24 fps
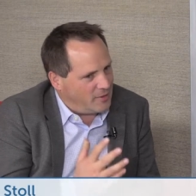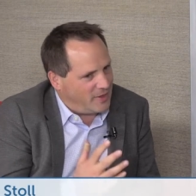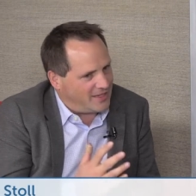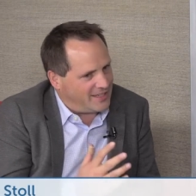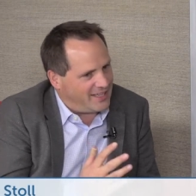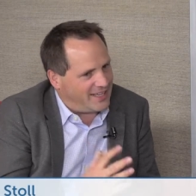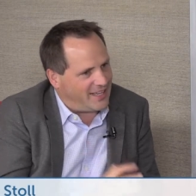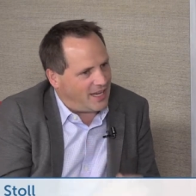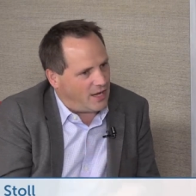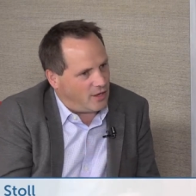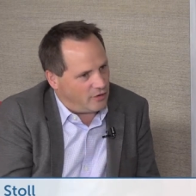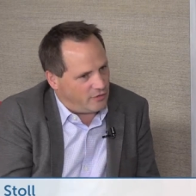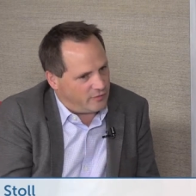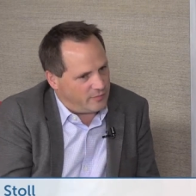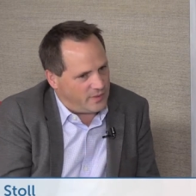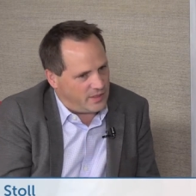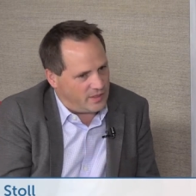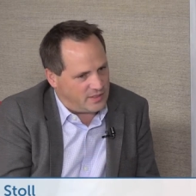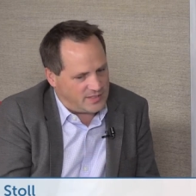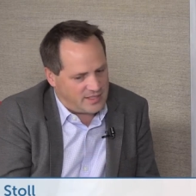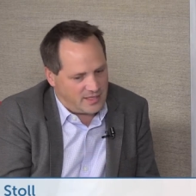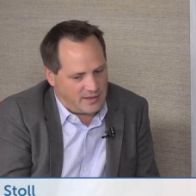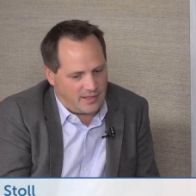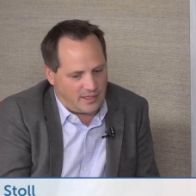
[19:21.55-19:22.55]
a kick out of
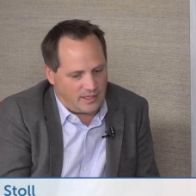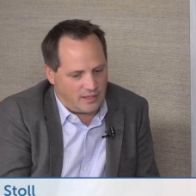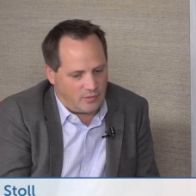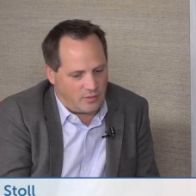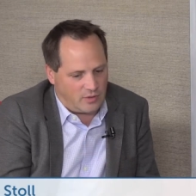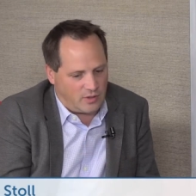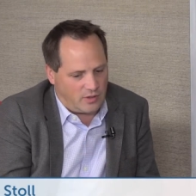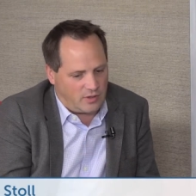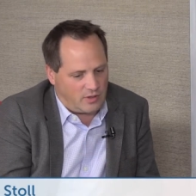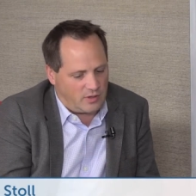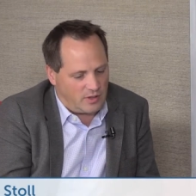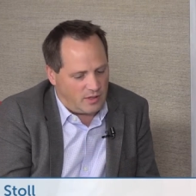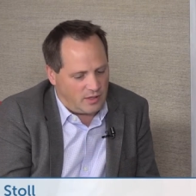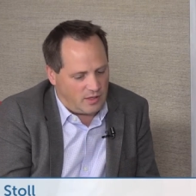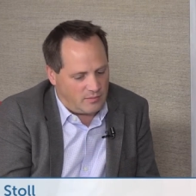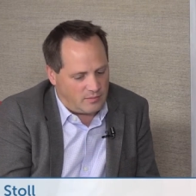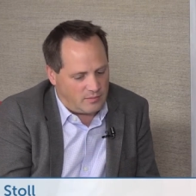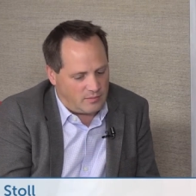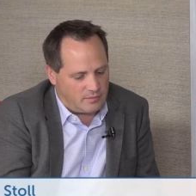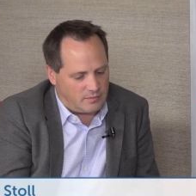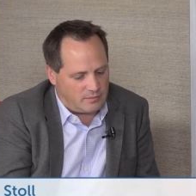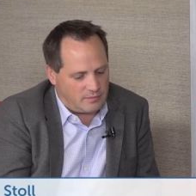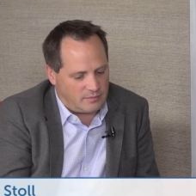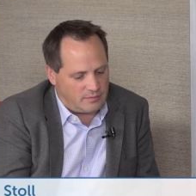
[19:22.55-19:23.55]
because I think they were
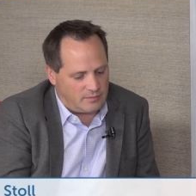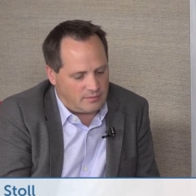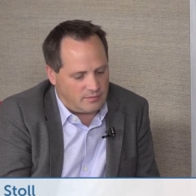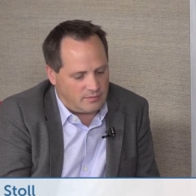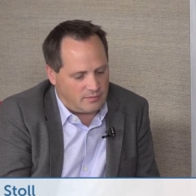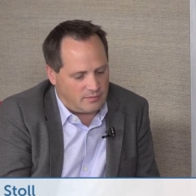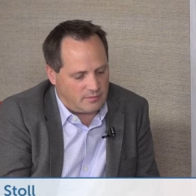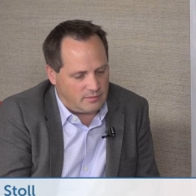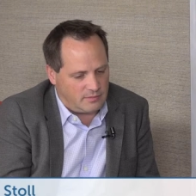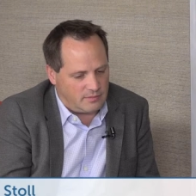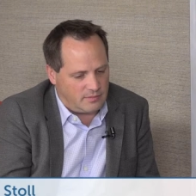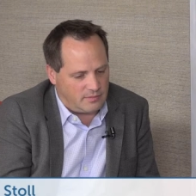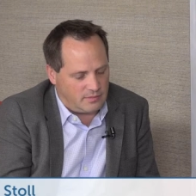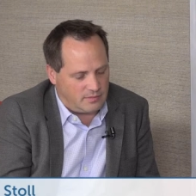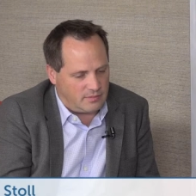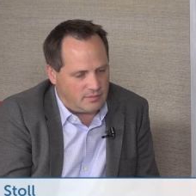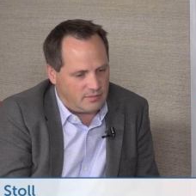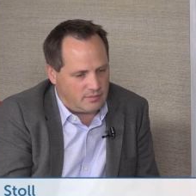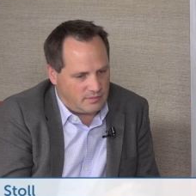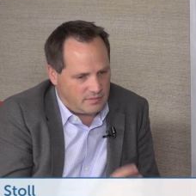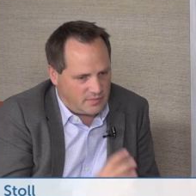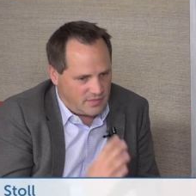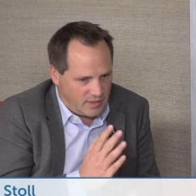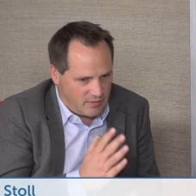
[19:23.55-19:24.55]
um,
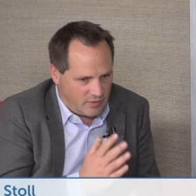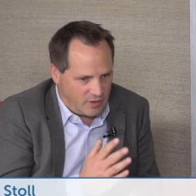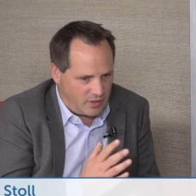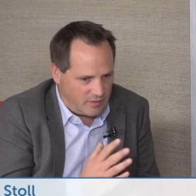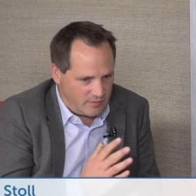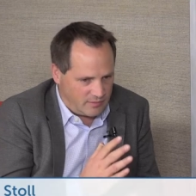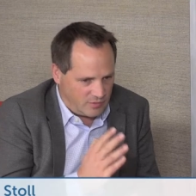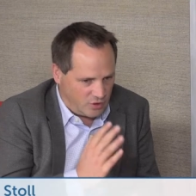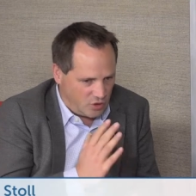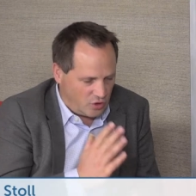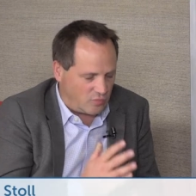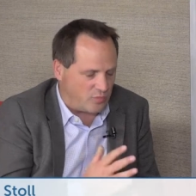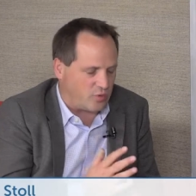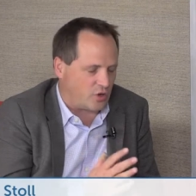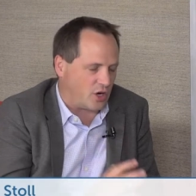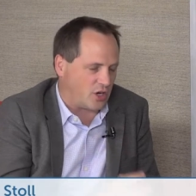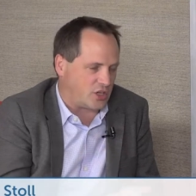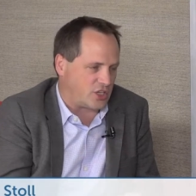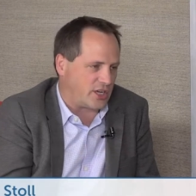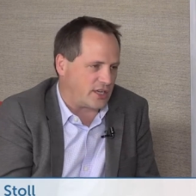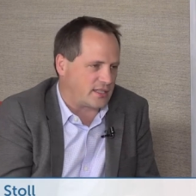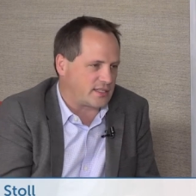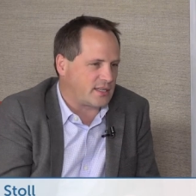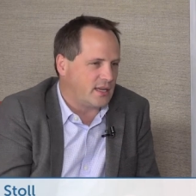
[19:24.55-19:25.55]
they were good
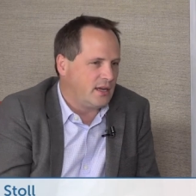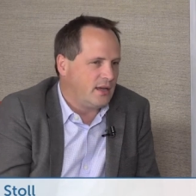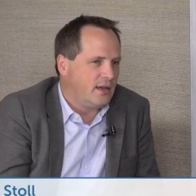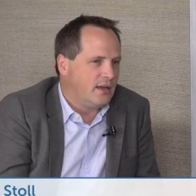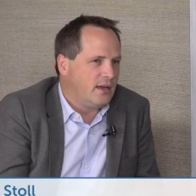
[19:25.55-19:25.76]
projects.